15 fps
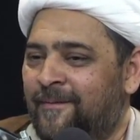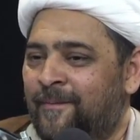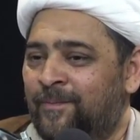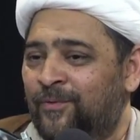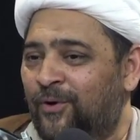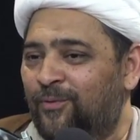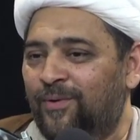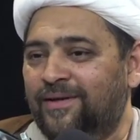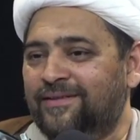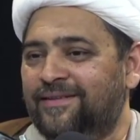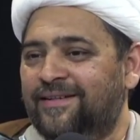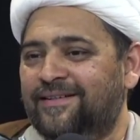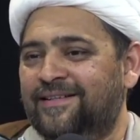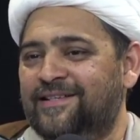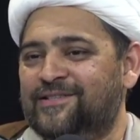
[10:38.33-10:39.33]
No
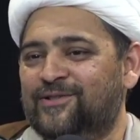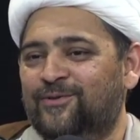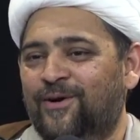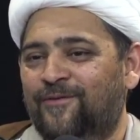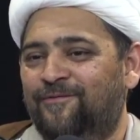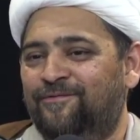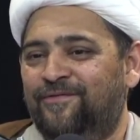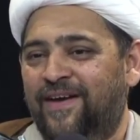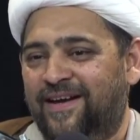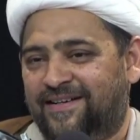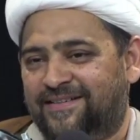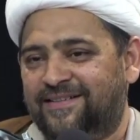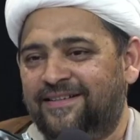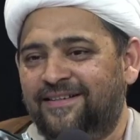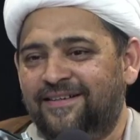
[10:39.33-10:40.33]
wonder there's no
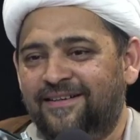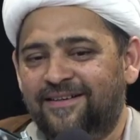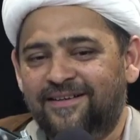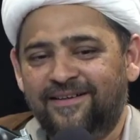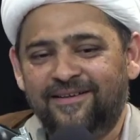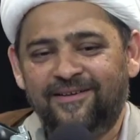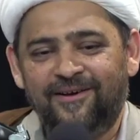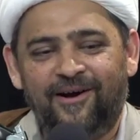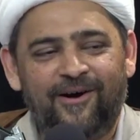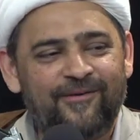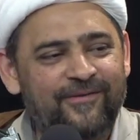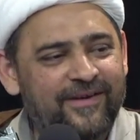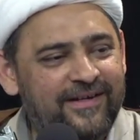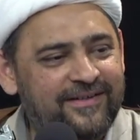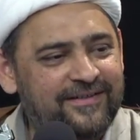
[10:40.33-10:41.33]
effect
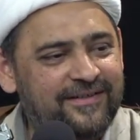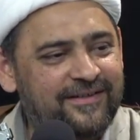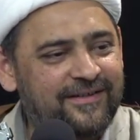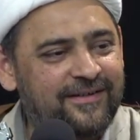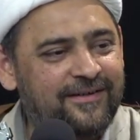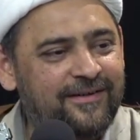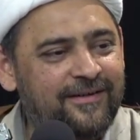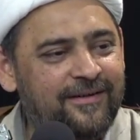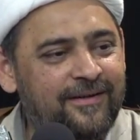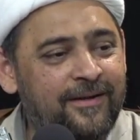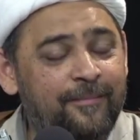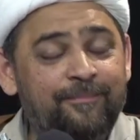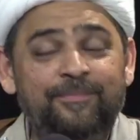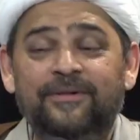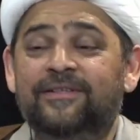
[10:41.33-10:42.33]
of it.
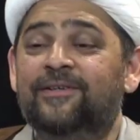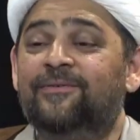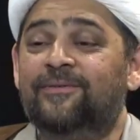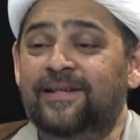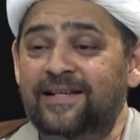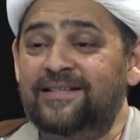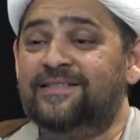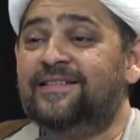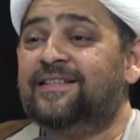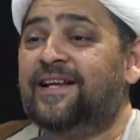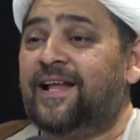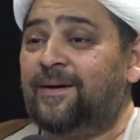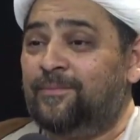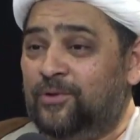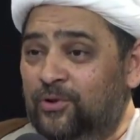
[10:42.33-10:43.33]
But the reason that
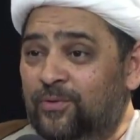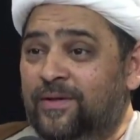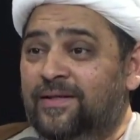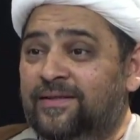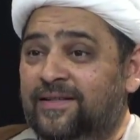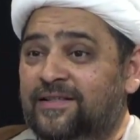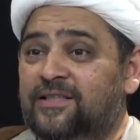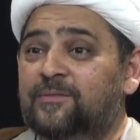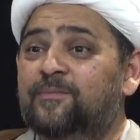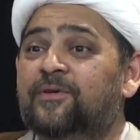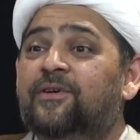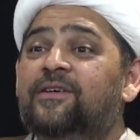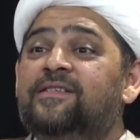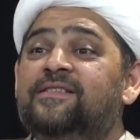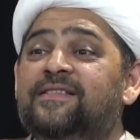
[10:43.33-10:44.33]
I'm doing this is
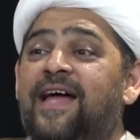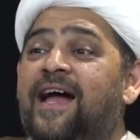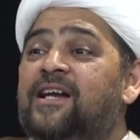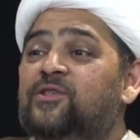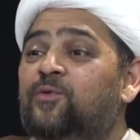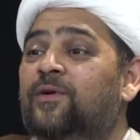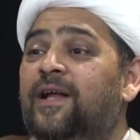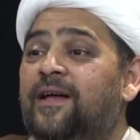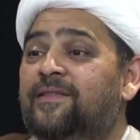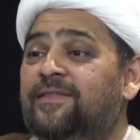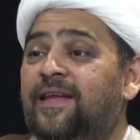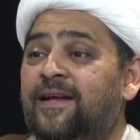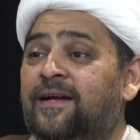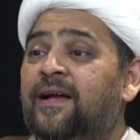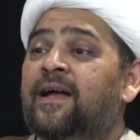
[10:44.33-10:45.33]
because that's what I
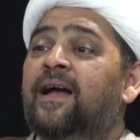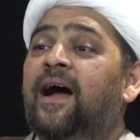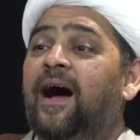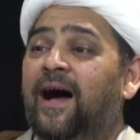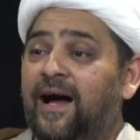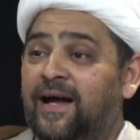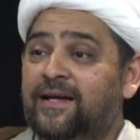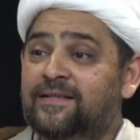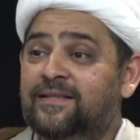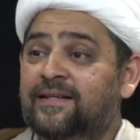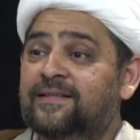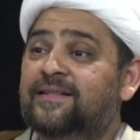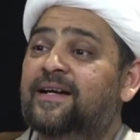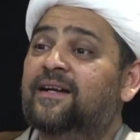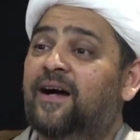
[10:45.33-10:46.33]
think. I
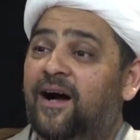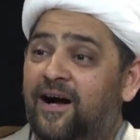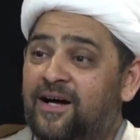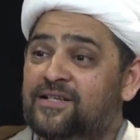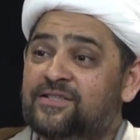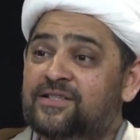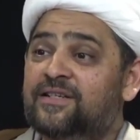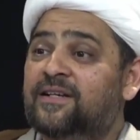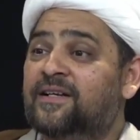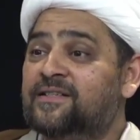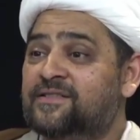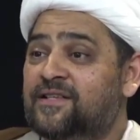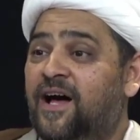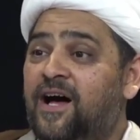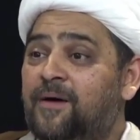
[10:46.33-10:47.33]
think that Ajr and
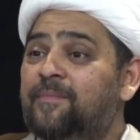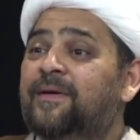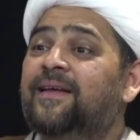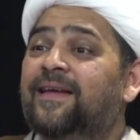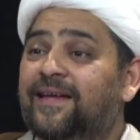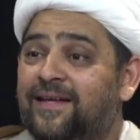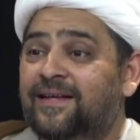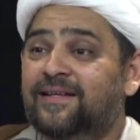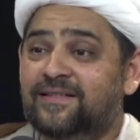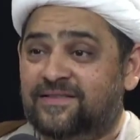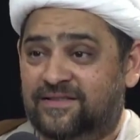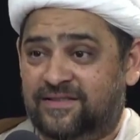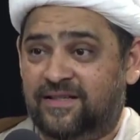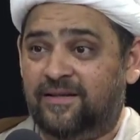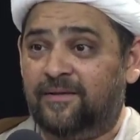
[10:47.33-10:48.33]
Azab
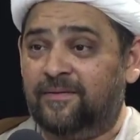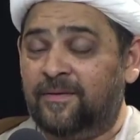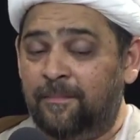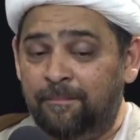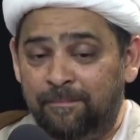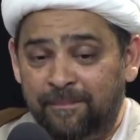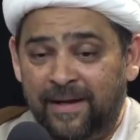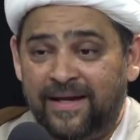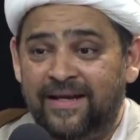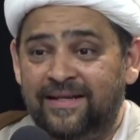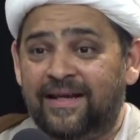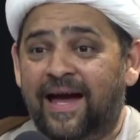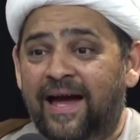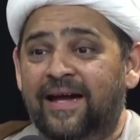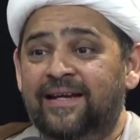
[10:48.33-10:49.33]
is the
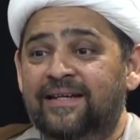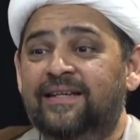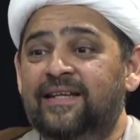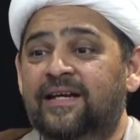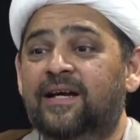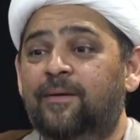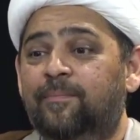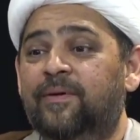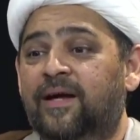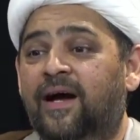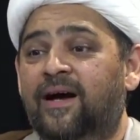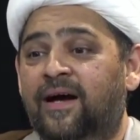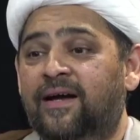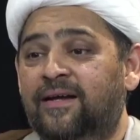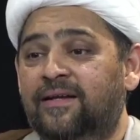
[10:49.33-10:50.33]
main idea
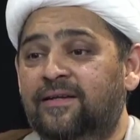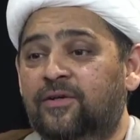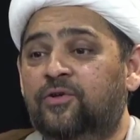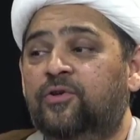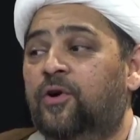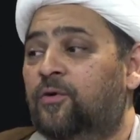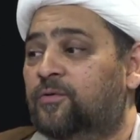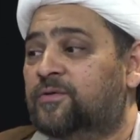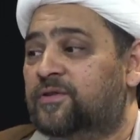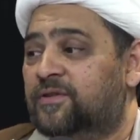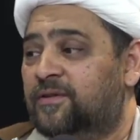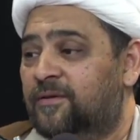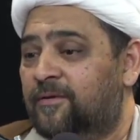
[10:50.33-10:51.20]
behind growth.